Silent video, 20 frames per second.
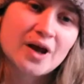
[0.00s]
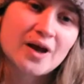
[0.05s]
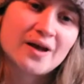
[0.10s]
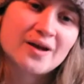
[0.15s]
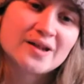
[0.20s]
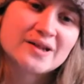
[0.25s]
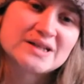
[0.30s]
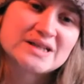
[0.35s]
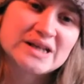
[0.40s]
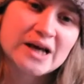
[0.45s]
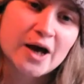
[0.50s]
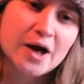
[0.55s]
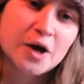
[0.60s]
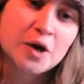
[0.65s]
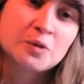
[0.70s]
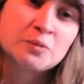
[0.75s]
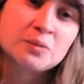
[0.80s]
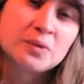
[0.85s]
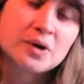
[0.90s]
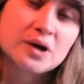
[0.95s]
at the
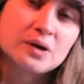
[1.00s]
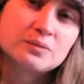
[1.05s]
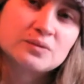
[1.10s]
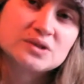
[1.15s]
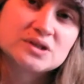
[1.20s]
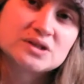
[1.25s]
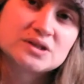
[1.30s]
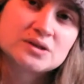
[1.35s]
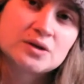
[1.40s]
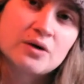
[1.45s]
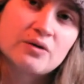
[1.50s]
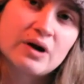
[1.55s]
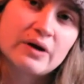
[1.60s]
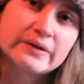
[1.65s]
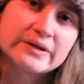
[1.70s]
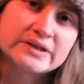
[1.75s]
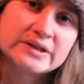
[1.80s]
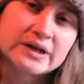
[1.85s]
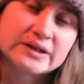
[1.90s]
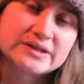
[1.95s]
time it was
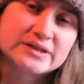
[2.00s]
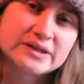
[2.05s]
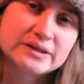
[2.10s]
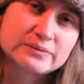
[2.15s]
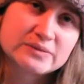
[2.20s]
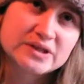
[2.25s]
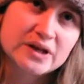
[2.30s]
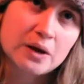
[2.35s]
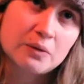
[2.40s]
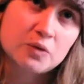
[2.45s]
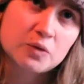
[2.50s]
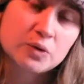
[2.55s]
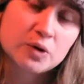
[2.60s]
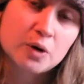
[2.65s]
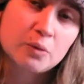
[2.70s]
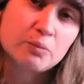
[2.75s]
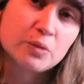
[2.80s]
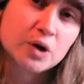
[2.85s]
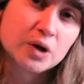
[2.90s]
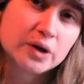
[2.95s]
around the same time that we
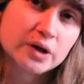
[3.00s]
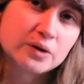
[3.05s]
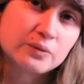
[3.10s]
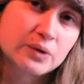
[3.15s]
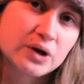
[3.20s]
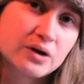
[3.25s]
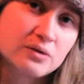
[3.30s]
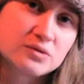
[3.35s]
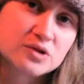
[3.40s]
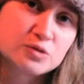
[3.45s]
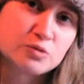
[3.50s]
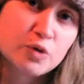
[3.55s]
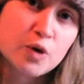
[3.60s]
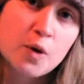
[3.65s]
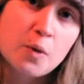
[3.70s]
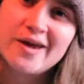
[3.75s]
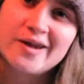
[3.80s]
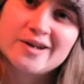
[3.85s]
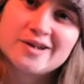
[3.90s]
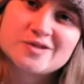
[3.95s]
got Merlin when he was a pup,
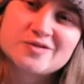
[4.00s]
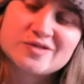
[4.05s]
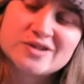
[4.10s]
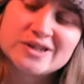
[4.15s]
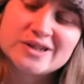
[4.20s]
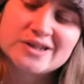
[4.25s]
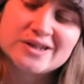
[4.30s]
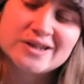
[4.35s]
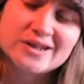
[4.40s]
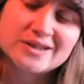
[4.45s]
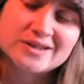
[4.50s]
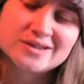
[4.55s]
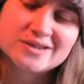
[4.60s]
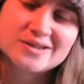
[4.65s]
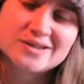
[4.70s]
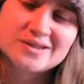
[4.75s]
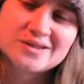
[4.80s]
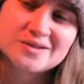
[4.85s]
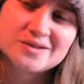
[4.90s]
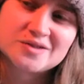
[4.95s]
and it's really
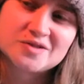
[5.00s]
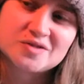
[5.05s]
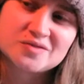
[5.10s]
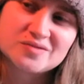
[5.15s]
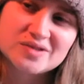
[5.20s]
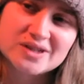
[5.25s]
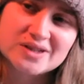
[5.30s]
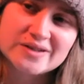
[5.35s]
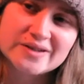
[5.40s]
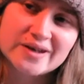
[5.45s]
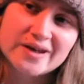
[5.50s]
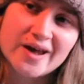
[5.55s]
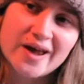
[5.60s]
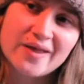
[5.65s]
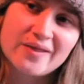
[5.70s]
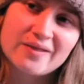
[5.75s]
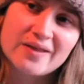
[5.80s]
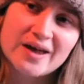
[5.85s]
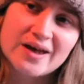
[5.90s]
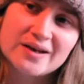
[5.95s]
nice to read it
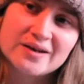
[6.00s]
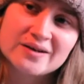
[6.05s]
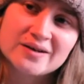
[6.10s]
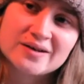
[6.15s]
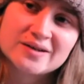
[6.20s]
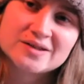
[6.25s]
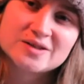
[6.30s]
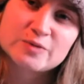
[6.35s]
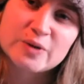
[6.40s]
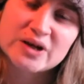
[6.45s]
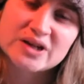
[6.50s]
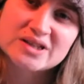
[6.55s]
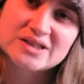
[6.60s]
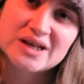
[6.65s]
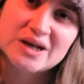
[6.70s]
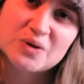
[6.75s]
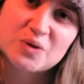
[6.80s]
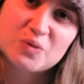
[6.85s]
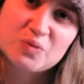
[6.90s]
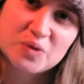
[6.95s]
and then spend
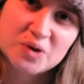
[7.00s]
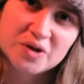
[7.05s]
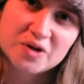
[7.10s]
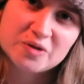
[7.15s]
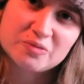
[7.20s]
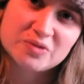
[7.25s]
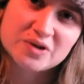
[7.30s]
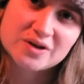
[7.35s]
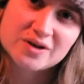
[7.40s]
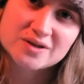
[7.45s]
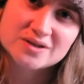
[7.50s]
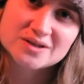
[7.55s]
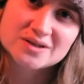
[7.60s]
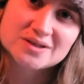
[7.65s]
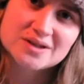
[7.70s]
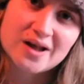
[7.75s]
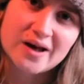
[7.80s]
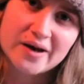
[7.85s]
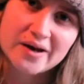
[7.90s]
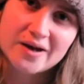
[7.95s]
time with Merlin, because it's
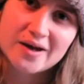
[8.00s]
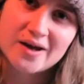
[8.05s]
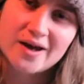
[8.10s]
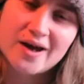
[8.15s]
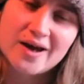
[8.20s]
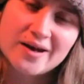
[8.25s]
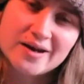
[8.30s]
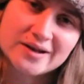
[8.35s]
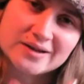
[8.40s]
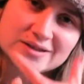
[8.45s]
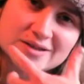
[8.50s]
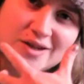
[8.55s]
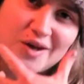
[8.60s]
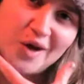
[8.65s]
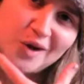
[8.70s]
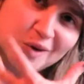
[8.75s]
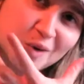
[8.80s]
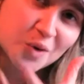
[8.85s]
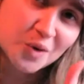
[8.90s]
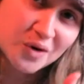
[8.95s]
like an
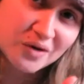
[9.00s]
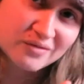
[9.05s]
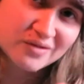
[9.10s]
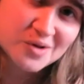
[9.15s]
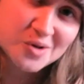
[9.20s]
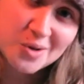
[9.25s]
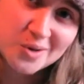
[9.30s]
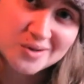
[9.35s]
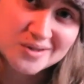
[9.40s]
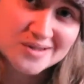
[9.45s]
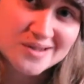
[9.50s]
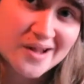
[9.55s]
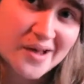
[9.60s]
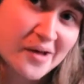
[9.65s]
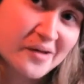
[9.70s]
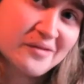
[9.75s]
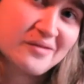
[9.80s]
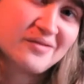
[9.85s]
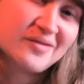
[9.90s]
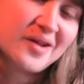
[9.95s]
inside look of a dog's
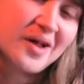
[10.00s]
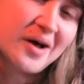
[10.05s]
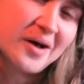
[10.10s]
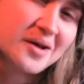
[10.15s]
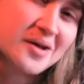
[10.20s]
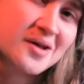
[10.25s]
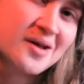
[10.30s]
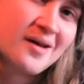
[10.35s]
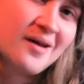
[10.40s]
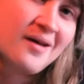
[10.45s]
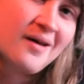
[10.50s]
life. Like,